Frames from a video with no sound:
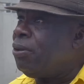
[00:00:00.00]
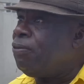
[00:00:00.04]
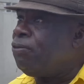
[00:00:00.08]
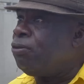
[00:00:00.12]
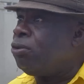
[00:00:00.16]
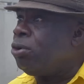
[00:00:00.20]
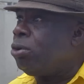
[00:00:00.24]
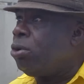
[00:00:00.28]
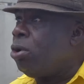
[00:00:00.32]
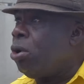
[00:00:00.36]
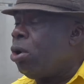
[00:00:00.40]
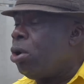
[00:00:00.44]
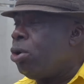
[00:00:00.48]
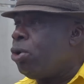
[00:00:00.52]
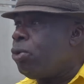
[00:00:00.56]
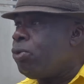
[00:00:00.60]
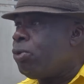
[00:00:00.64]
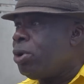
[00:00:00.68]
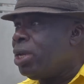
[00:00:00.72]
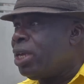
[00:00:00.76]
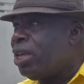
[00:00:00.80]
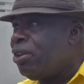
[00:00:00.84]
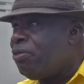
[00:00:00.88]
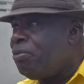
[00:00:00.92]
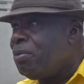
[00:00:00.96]
if you go, who
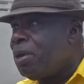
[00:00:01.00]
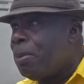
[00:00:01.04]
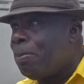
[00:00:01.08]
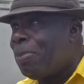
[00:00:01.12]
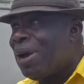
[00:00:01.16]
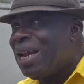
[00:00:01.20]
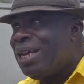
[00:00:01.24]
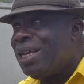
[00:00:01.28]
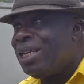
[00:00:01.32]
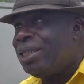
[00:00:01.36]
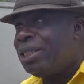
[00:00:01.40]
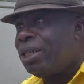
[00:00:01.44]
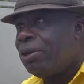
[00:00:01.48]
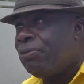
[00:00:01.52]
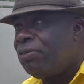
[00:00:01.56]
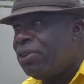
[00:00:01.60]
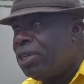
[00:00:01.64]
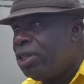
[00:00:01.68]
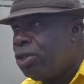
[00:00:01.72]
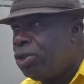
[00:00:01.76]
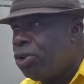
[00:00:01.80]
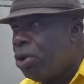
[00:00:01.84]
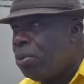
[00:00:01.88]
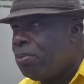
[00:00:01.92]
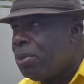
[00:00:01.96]
will give me a palliative
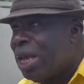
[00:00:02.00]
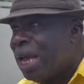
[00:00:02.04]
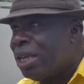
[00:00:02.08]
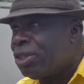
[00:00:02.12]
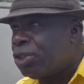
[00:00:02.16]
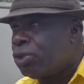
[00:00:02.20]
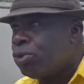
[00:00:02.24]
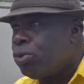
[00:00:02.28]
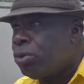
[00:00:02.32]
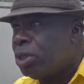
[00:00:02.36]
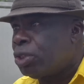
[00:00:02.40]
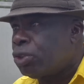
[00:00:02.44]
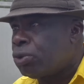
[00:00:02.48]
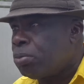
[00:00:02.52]
indomie with